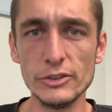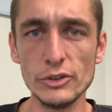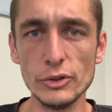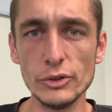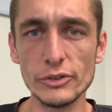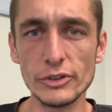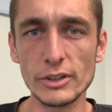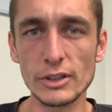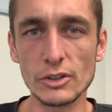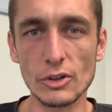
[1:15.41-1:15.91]

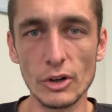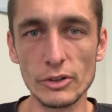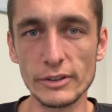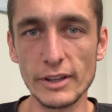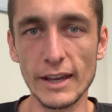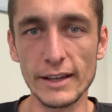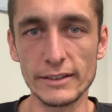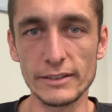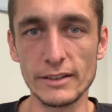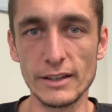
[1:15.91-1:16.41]
using
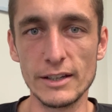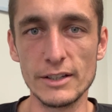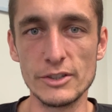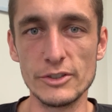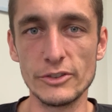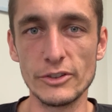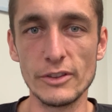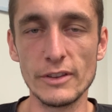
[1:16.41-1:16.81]
contact stages.